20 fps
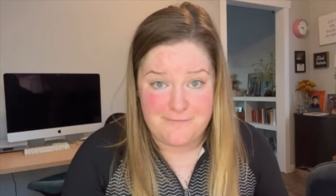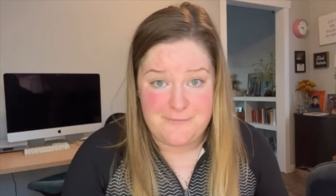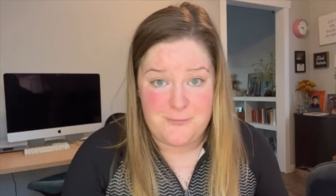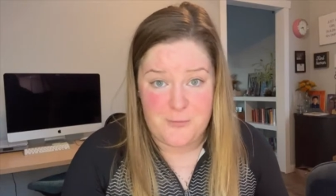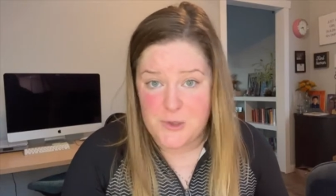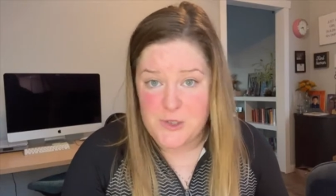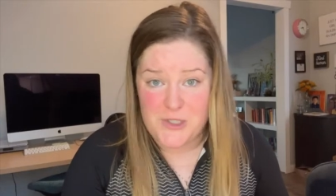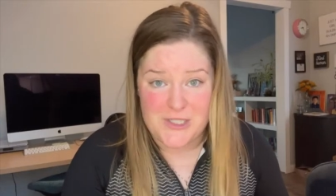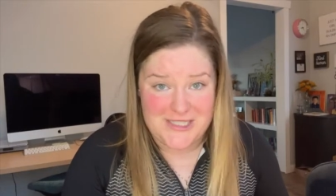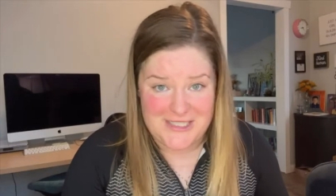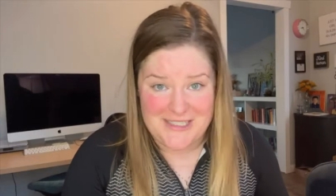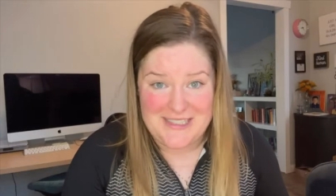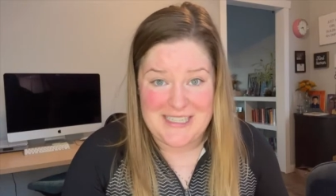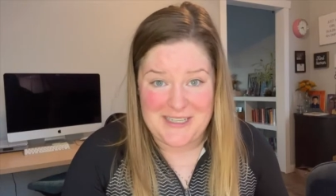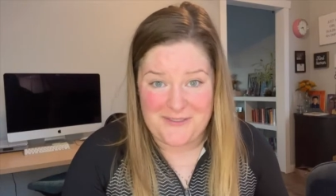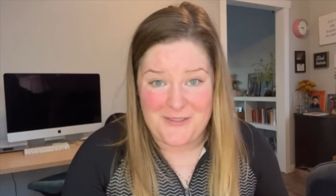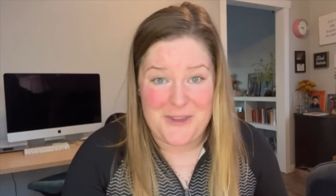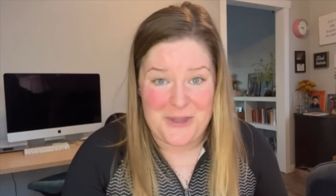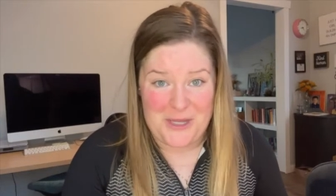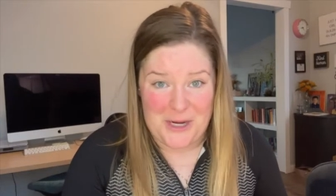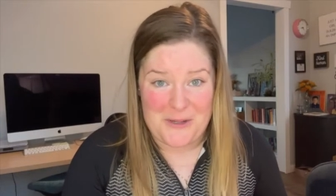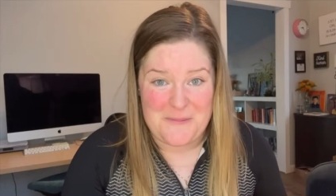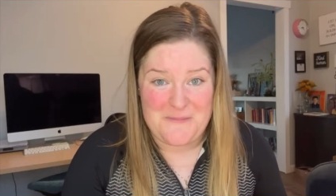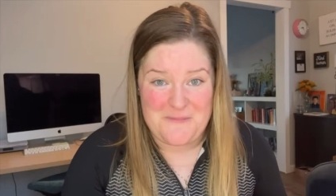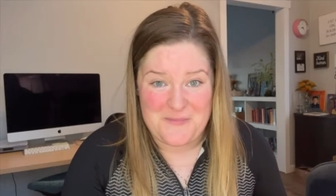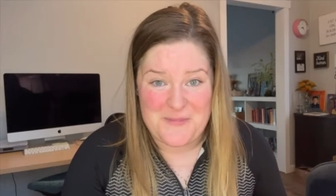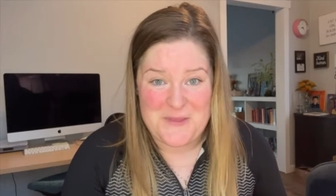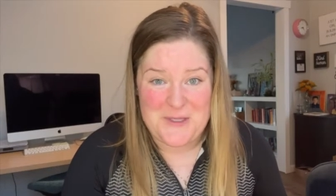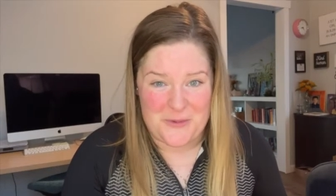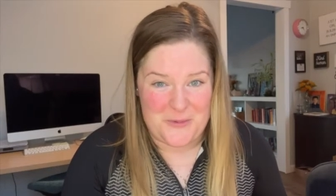We'll just leave it there.
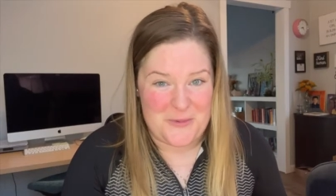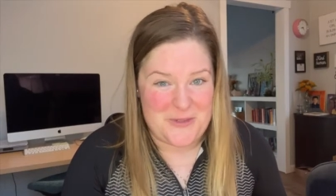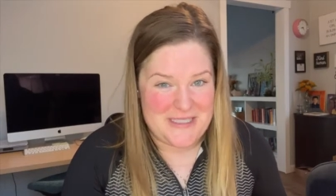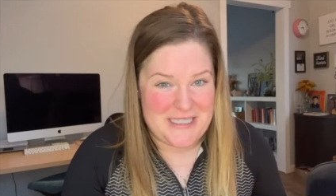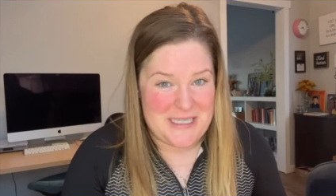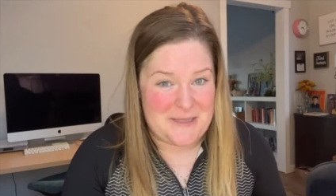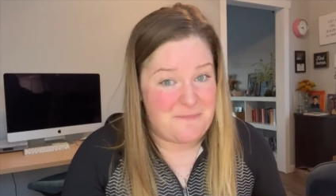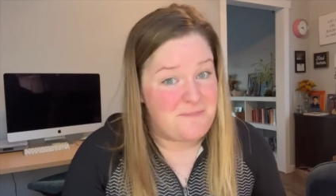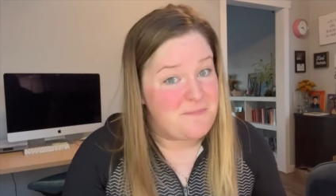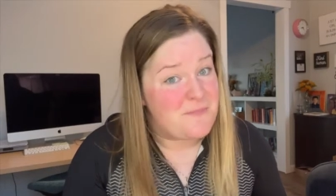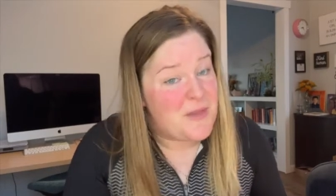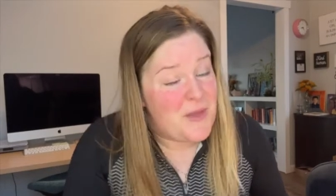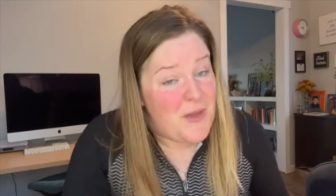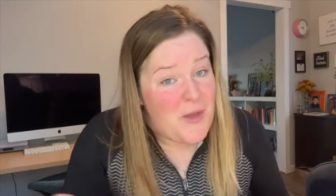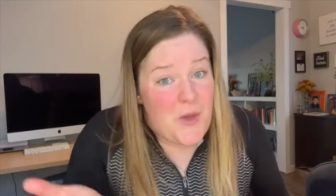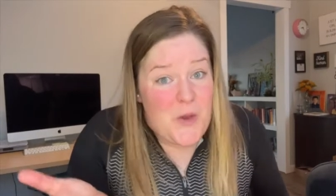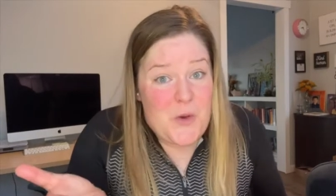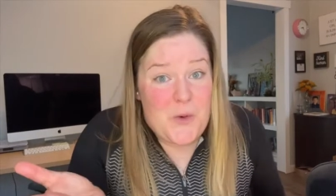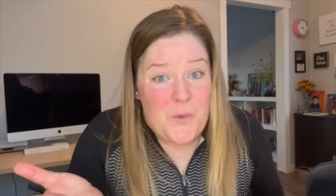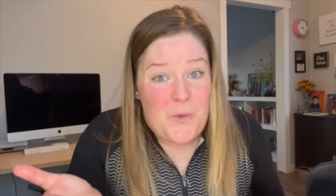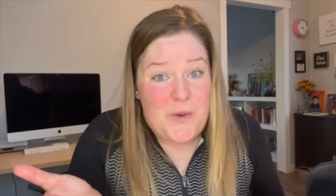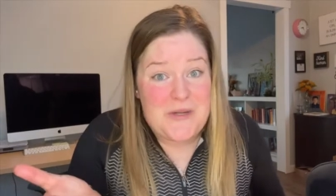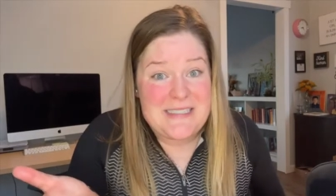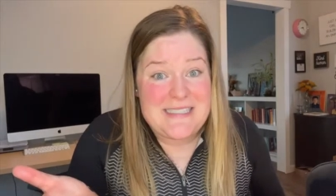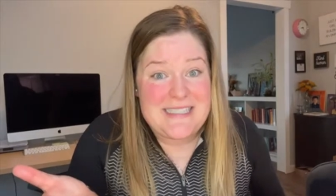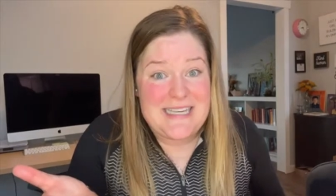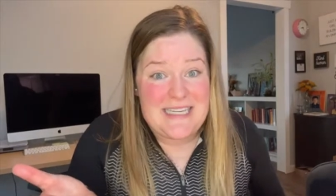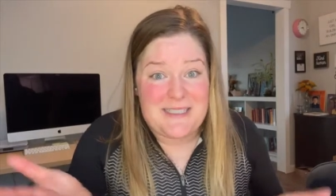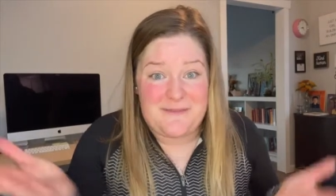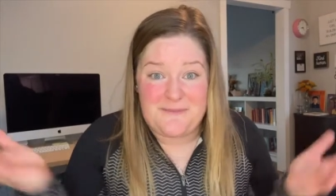So we'll see. We'll
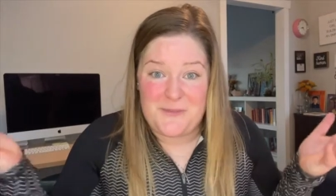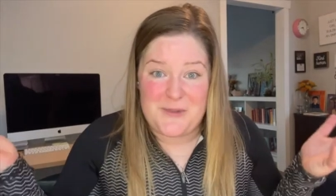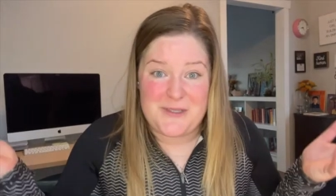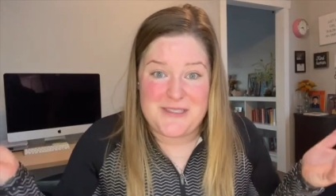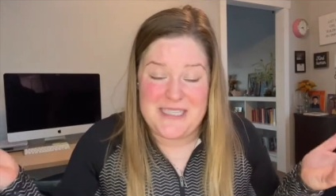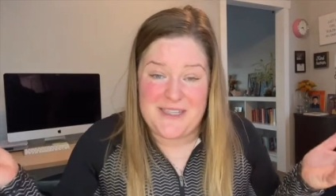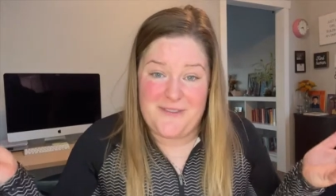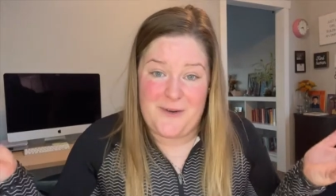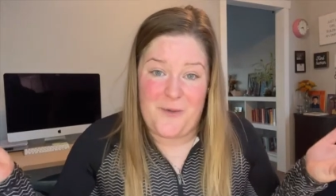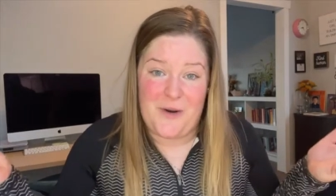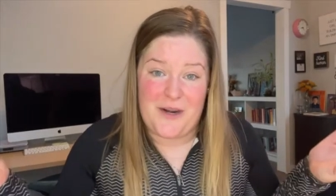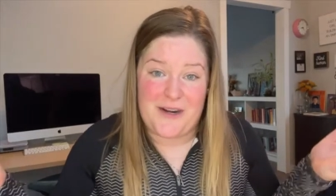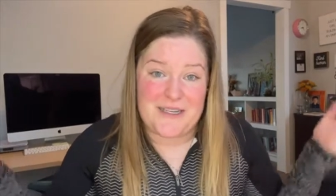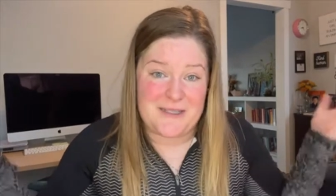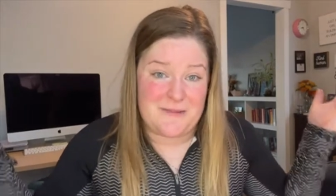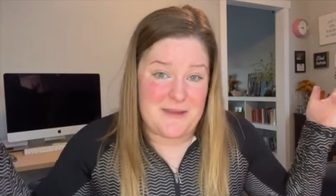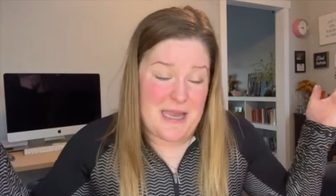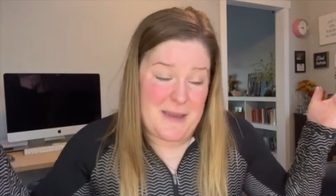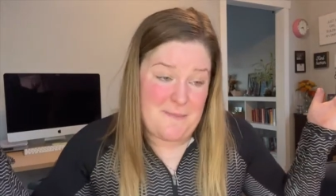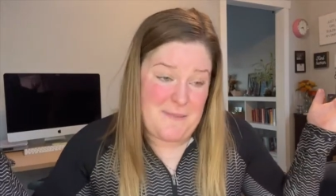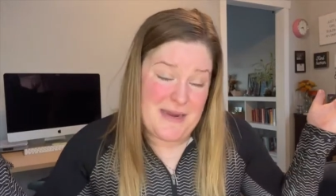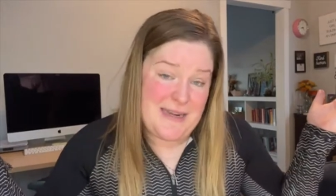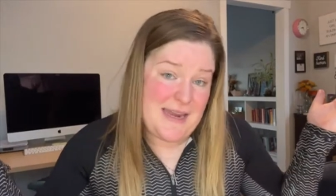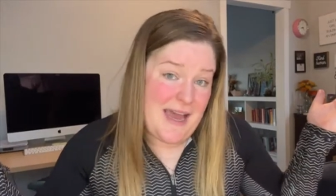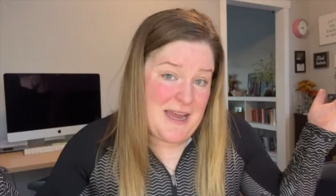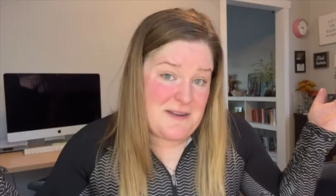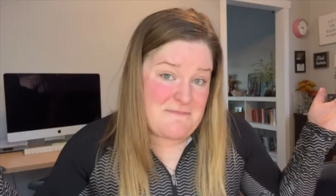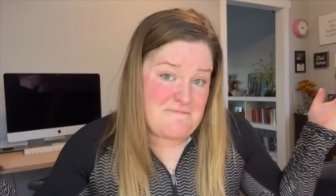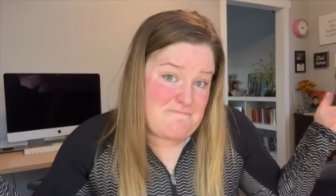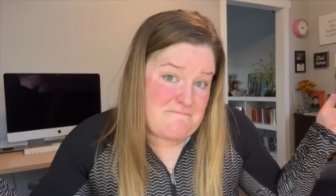see. We'll see if it works. It may
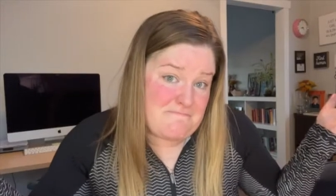not.